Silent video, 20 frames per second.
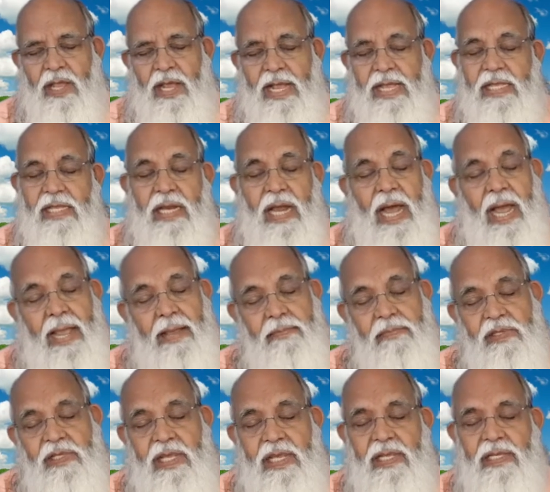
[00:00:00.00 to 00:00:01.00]
I said, I am
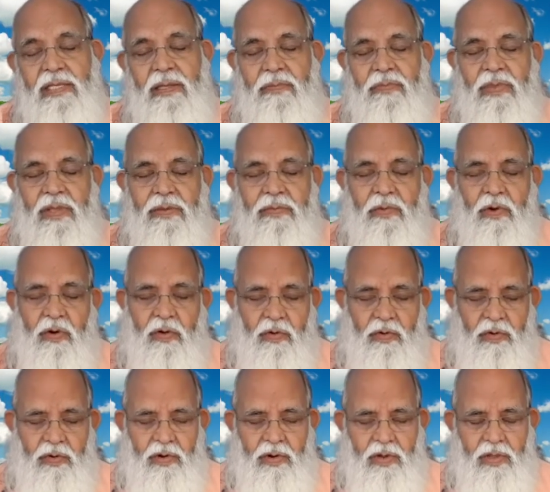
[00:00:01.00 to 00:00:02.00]
seeing something more.
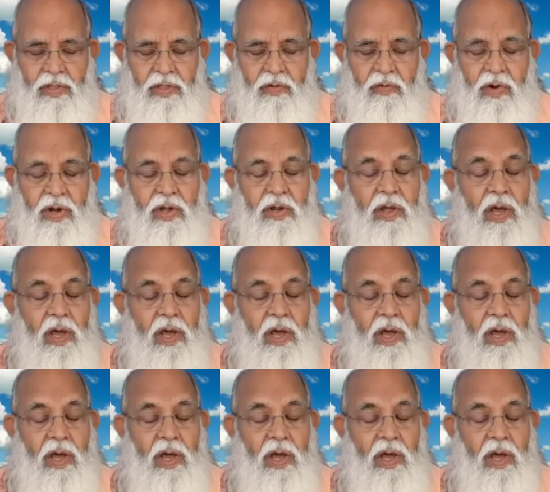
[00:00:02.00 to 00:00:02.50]
What